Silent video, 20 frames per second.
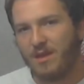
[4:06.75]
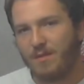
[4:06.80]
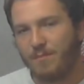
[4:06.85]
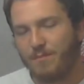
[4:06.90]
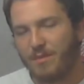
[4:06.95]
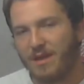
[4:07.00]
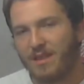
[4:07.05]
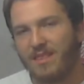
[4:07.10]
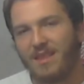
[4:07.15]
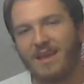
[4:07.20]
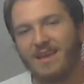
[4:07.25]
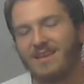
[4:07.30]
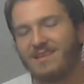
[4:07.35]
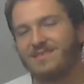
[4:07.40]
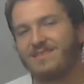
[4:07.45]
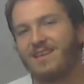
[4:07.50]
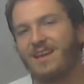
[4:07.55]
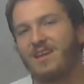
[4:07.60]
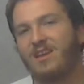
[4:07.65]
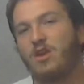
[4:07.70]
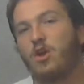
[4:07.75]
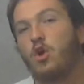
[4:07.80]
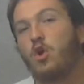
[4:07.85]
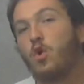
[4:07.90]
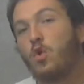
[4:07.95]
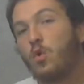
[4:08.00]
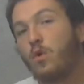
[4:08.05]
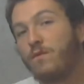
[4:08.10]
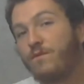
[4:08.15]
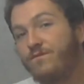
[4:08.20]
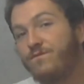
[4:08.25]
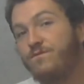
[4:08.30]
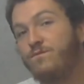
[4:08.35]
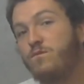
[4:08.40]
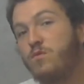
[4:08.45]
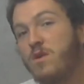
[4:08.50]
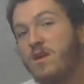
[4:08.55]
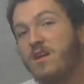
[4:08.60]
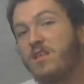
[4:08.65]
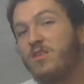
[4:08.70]
But like I said,
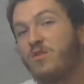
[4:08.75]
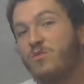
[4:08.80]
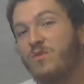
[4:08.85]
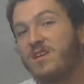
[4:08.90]
really,